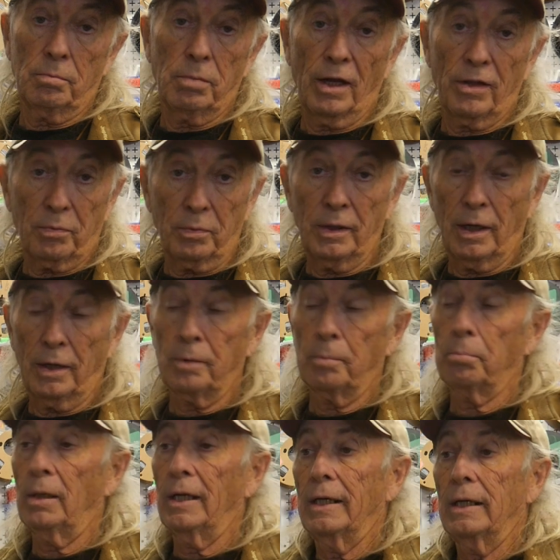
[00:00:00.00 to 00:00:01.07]
by
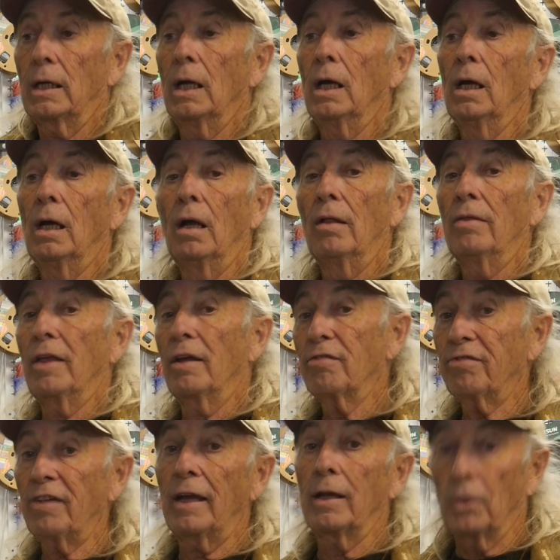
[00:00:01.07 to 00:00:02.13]
300 plate, they
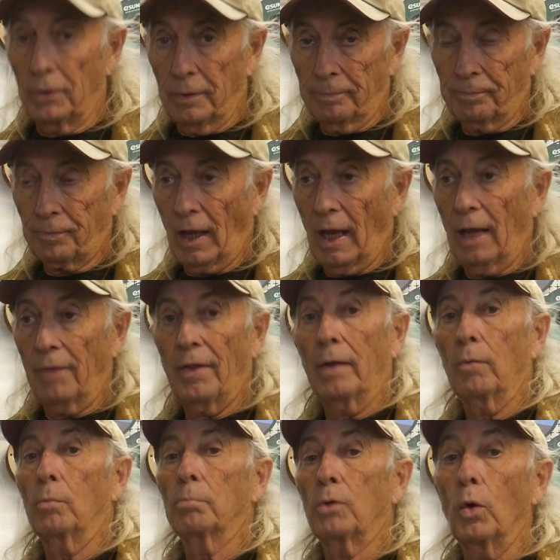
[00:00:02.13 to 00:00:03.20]
failed and they
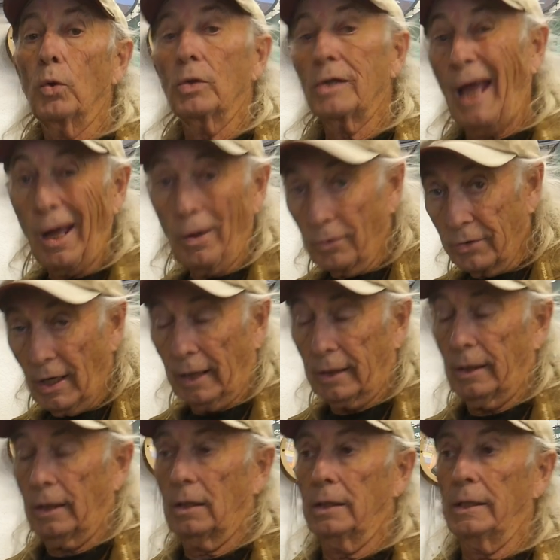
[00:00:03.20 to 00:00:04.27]
broke down
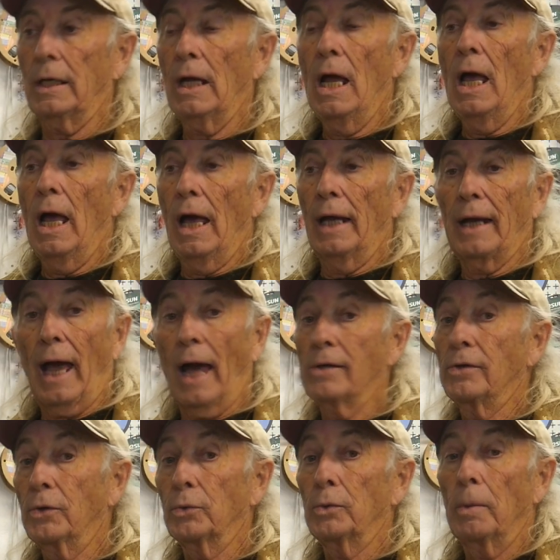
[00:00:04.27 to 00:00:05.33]
technically and I had to
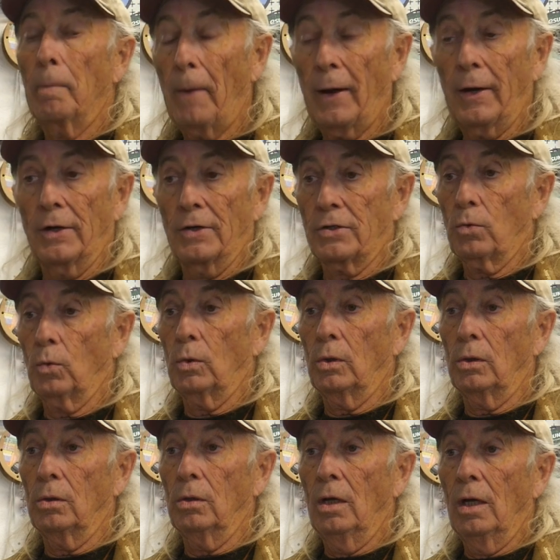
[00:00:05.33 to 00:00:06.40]
do repairs.
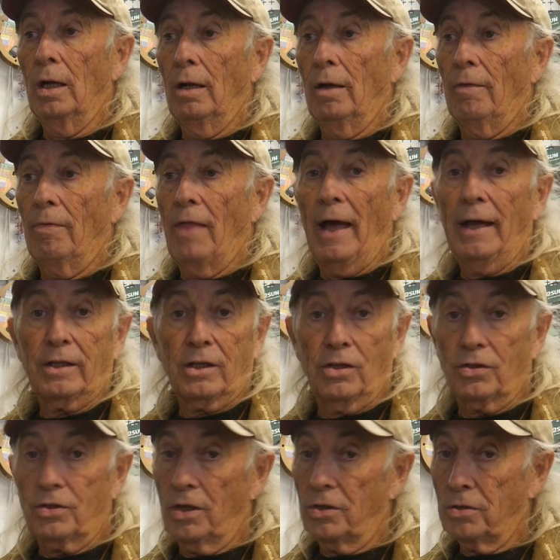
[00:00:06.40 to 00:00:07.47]
Well, that can
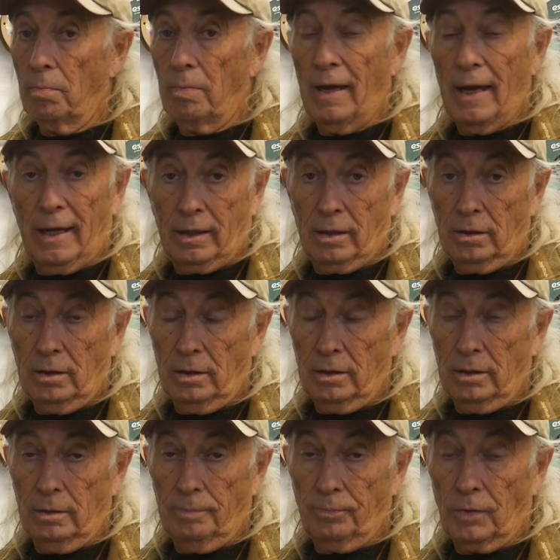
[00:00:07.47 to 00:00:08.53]
set you back
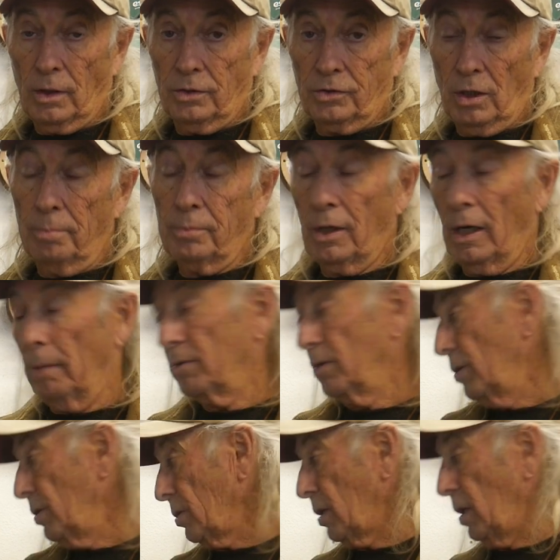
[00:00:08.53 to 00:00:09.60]
uh, sometimes
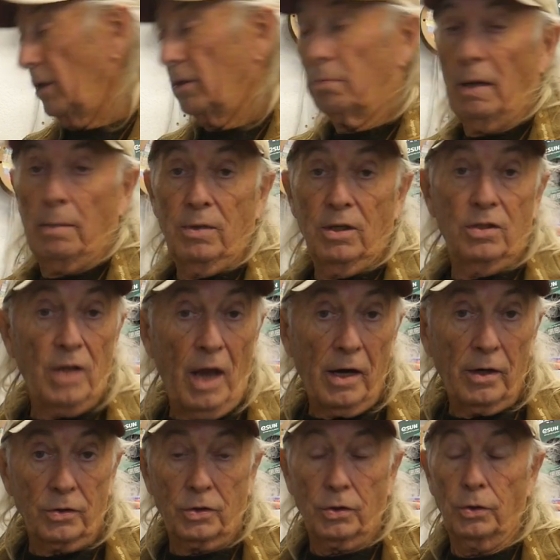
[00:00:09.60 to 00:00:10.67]
in this case maybe a day
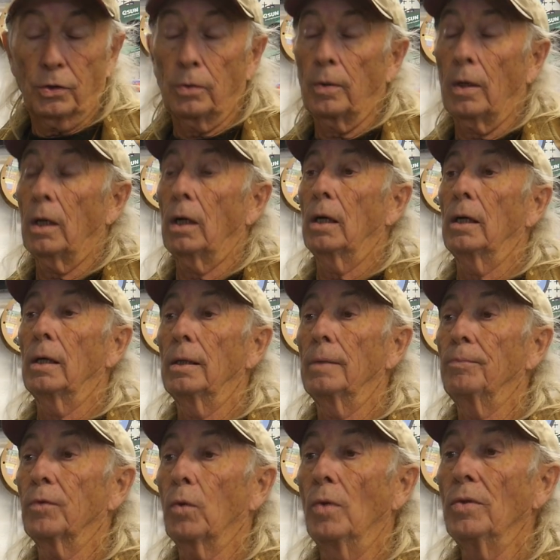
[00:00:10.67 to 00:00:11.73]
or two. Uh,
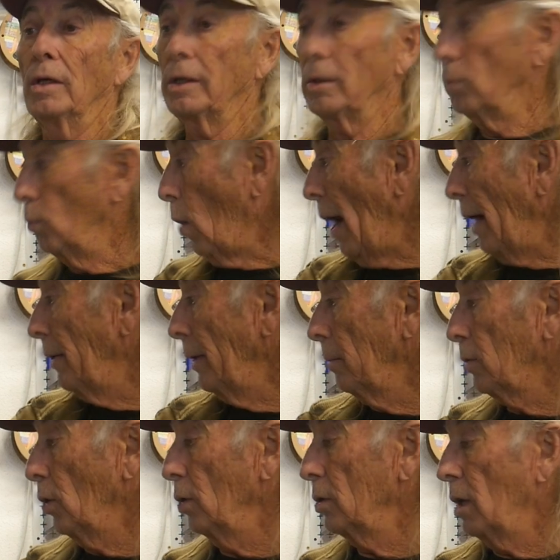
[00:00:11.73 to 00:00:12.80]
when the wiring
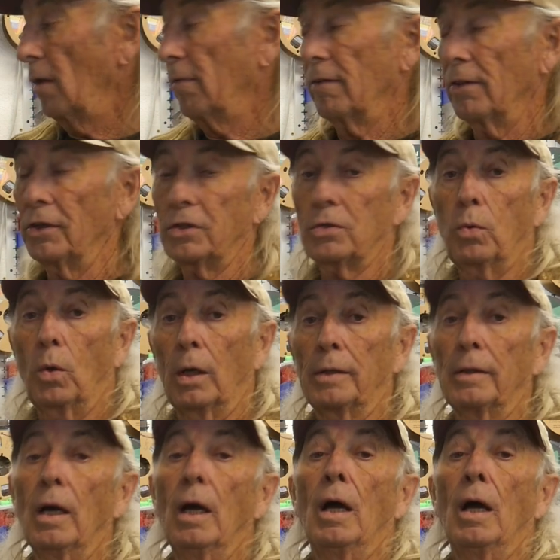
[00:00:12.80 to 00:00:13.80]
broke off of this one,